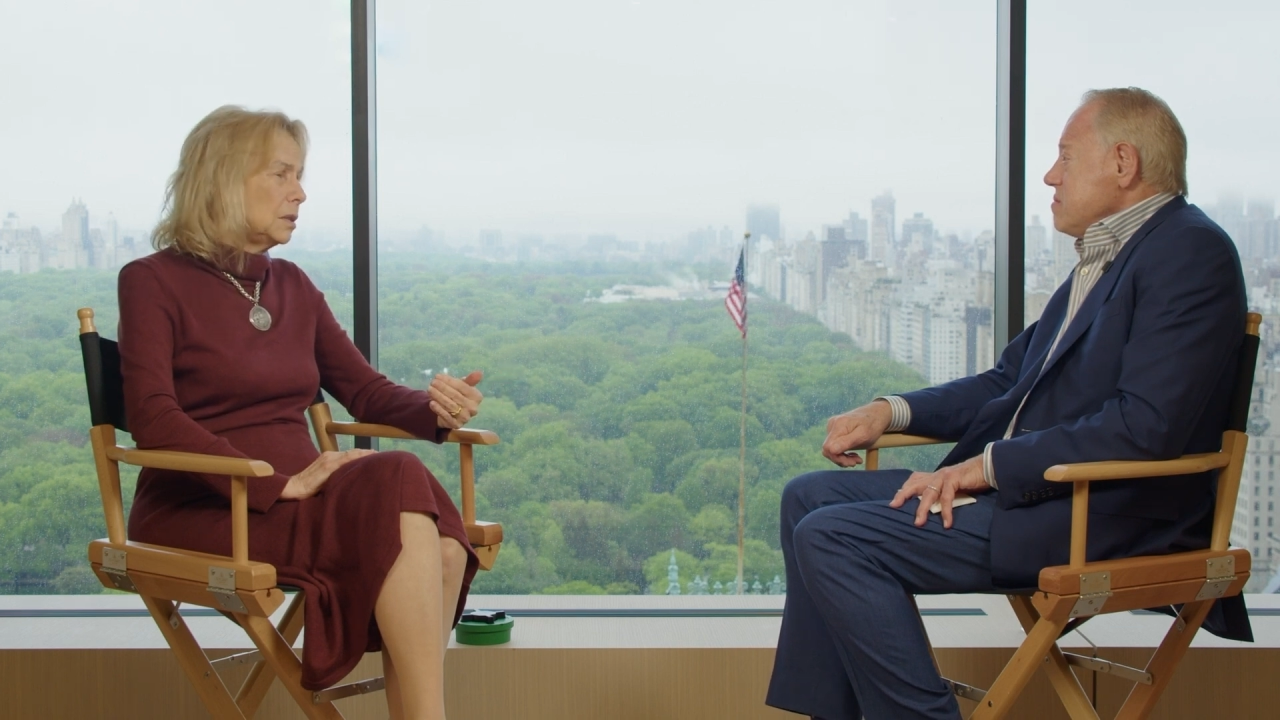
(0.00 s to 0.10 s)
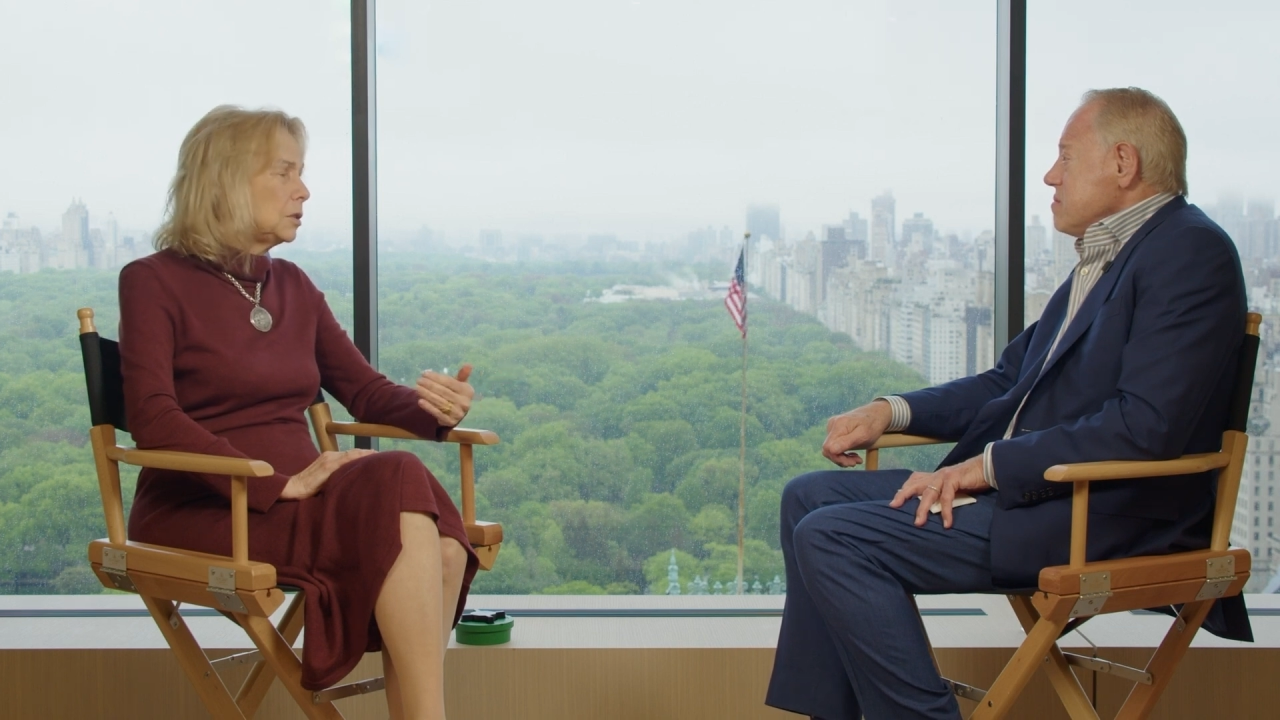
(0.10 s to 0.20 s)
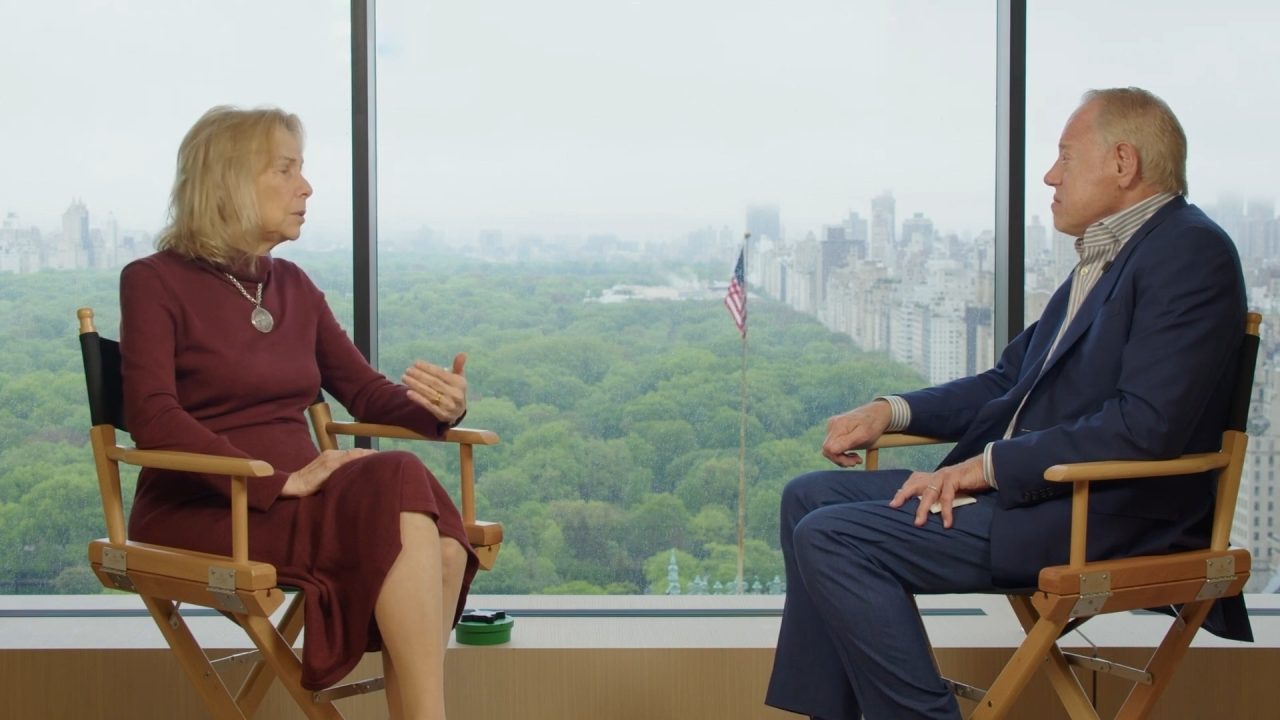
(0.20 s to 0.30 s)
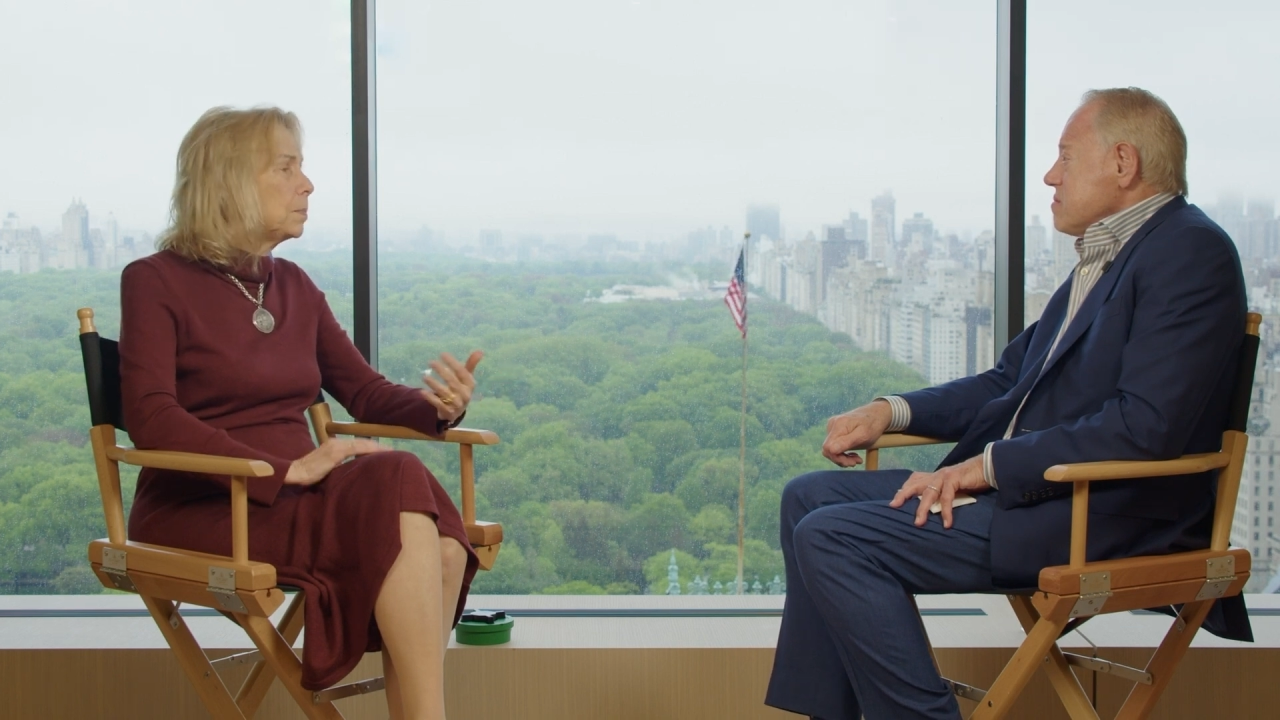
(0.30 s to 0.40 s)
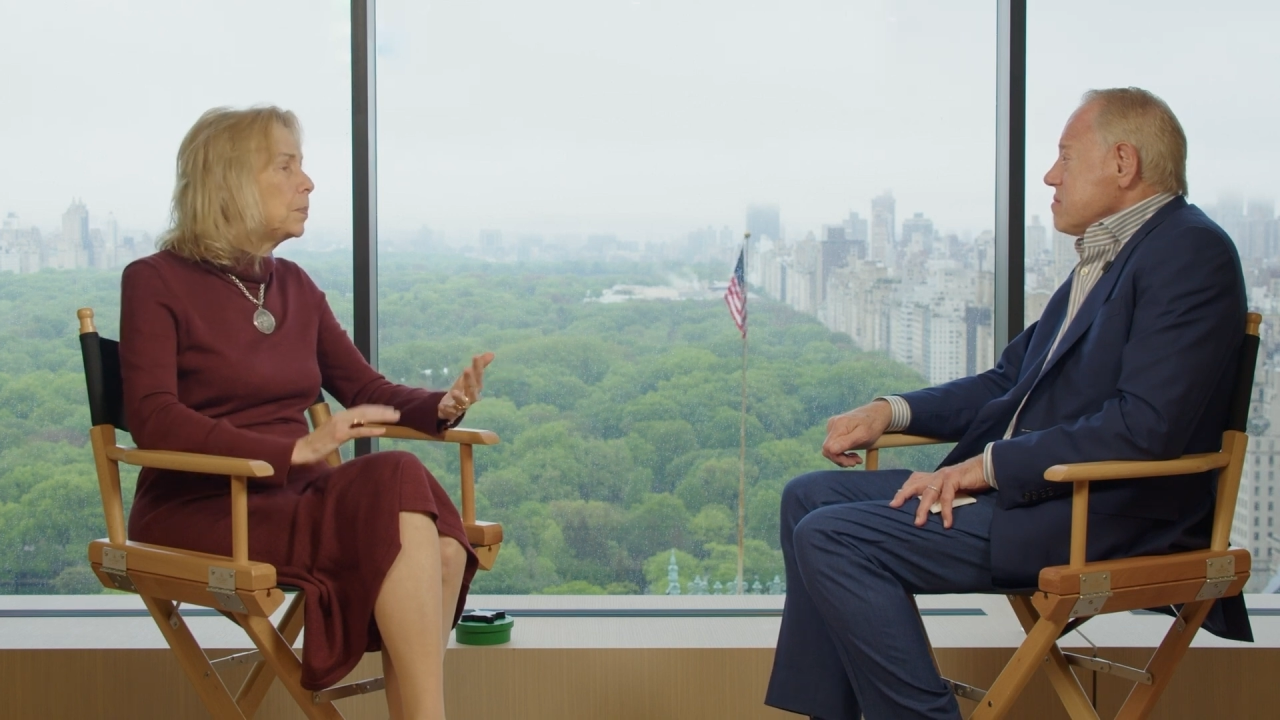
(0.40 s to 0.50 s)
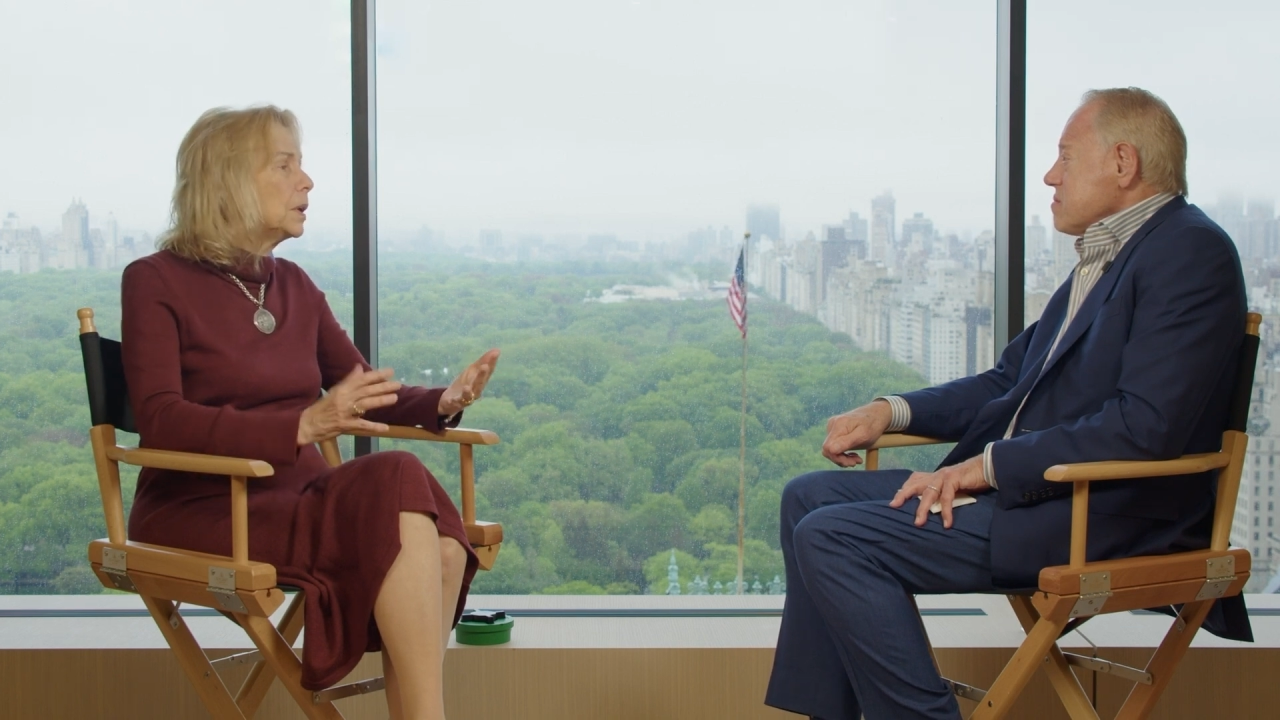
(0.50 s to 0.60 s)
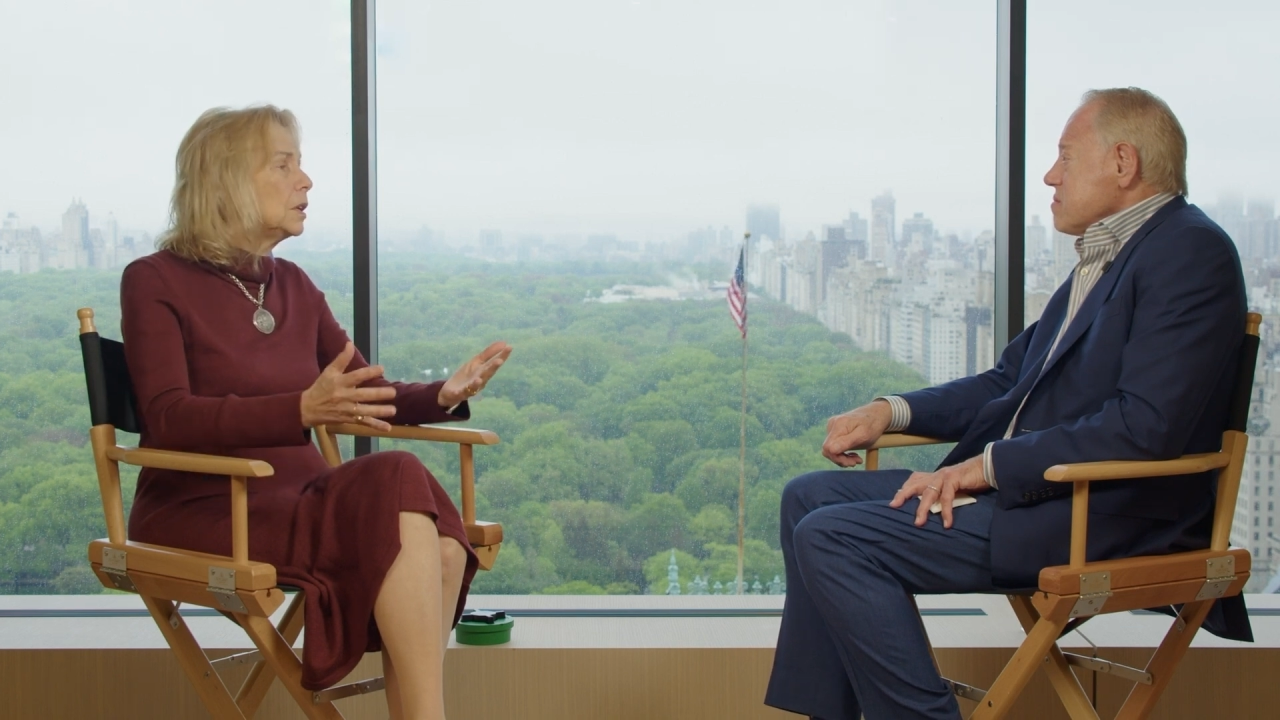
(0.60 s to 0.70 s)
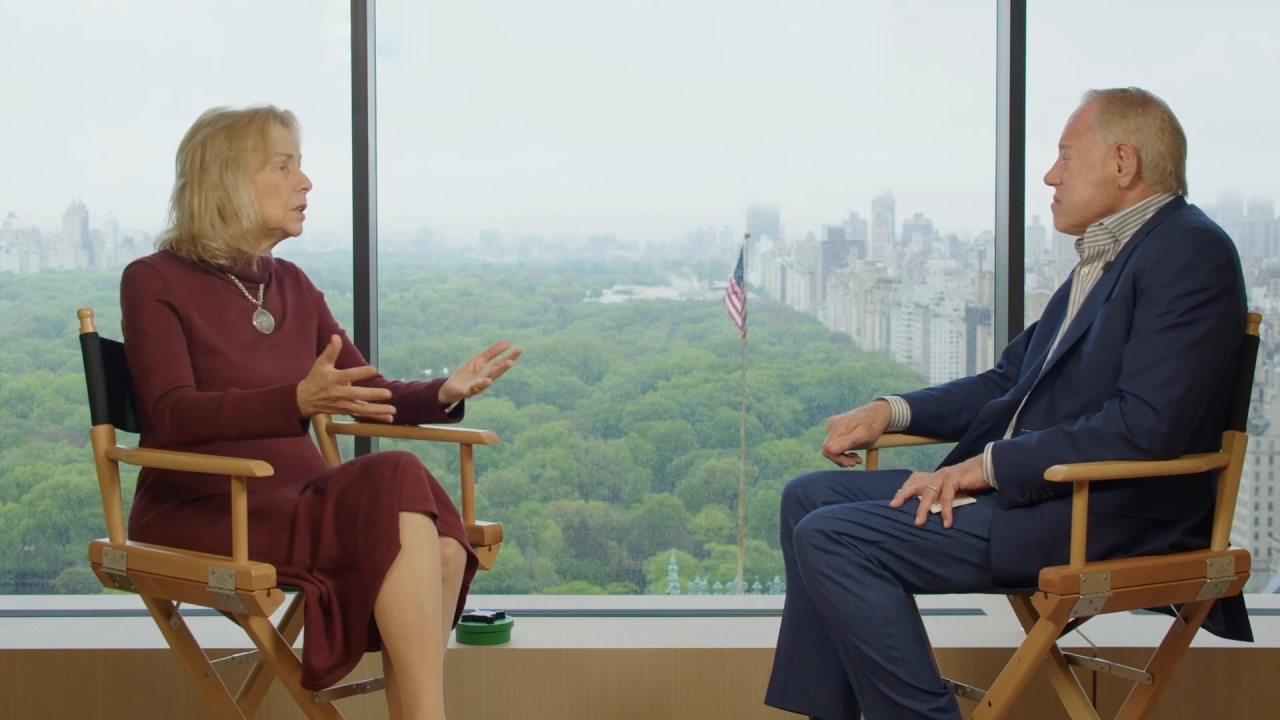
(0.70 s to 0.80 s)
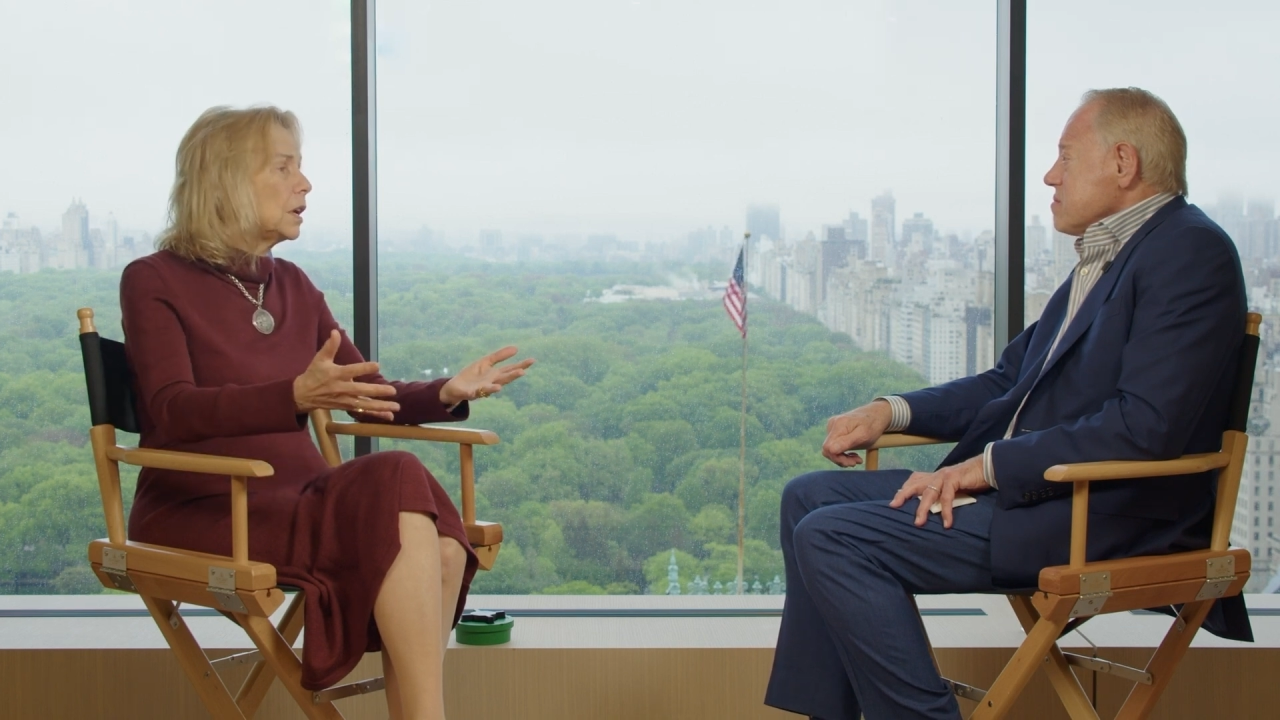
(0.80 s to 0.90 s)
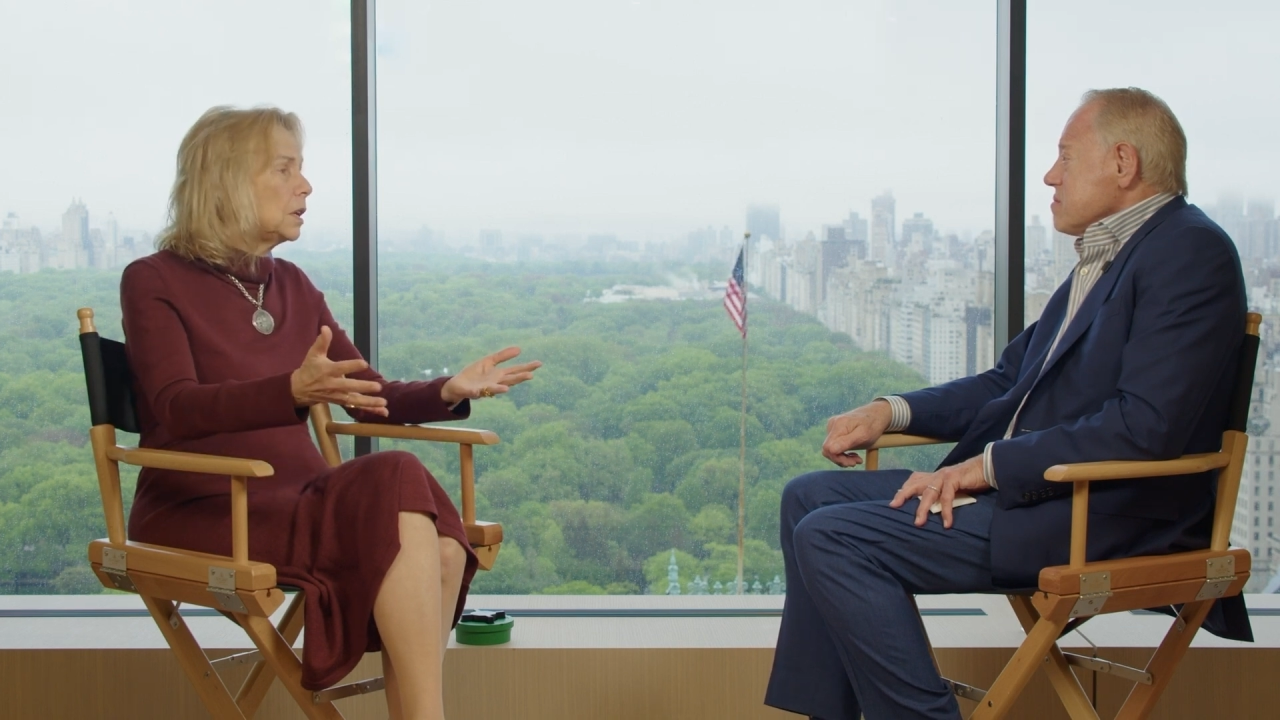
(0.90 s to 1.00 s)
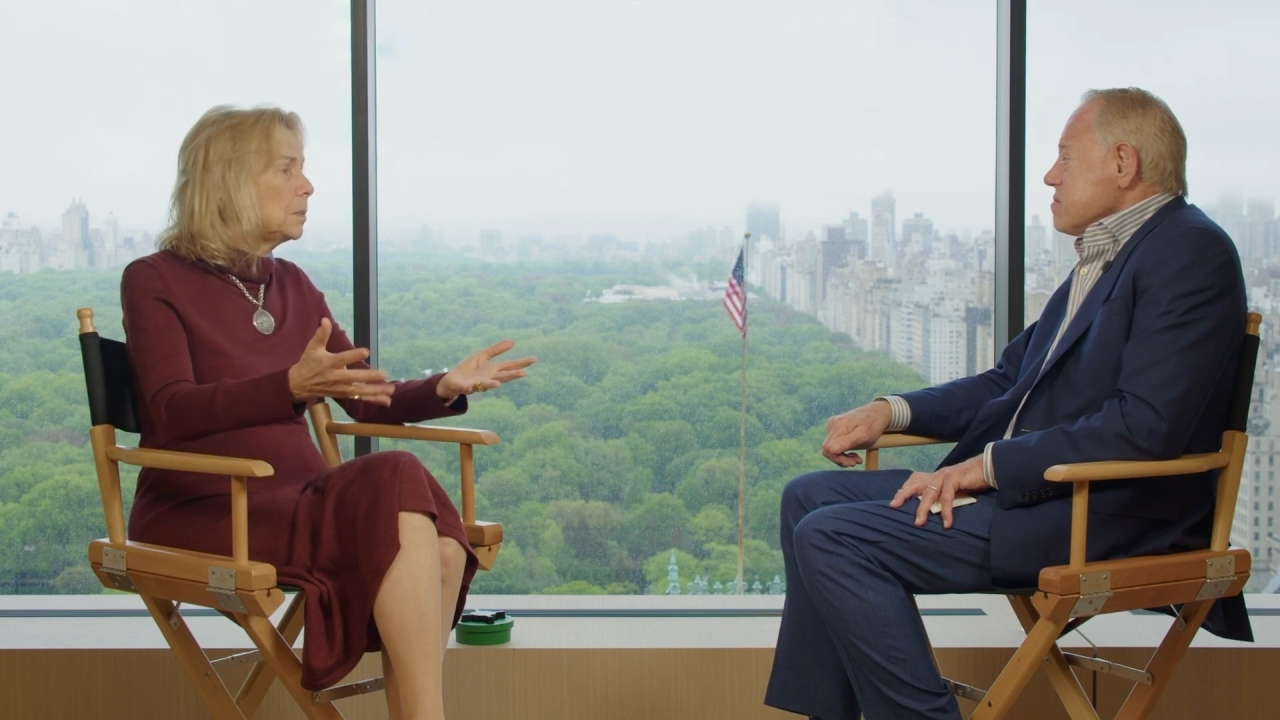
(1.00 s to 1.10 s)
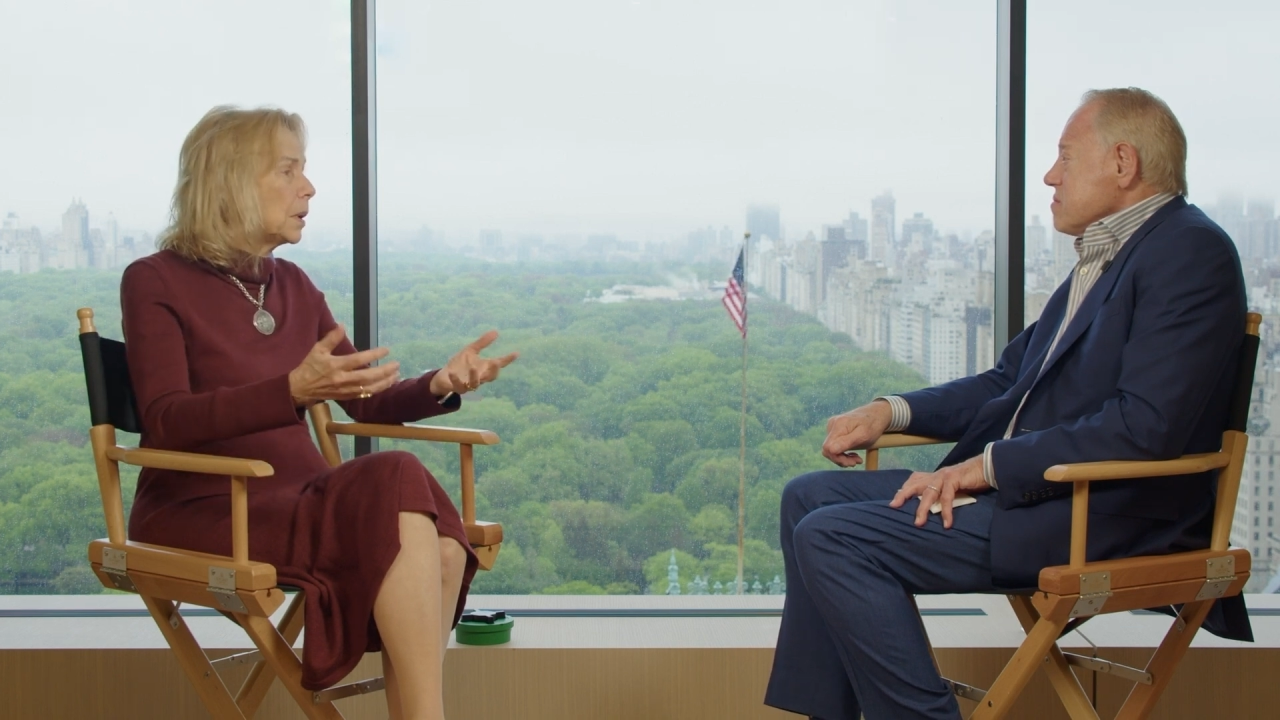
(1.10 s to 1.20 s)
debilitating